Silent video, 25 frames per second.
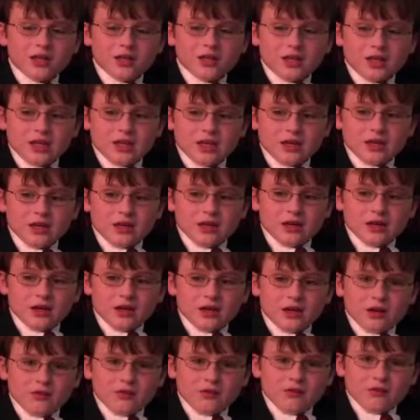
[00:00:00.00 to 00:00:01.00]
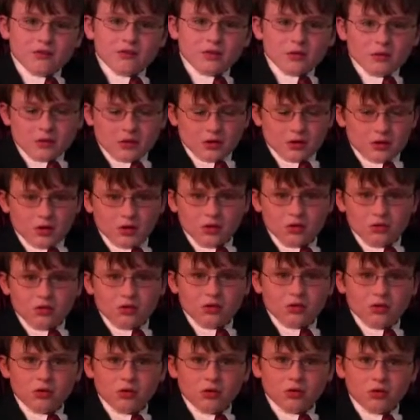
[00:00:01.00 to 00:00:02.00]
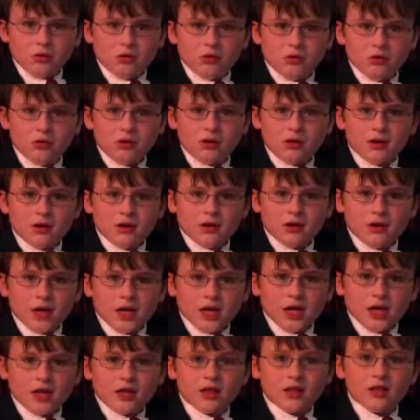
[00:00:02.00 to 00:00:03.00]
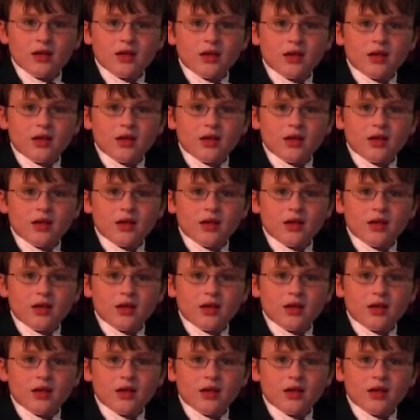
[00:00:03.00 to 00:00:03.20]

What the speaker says: he goes to Horrorland,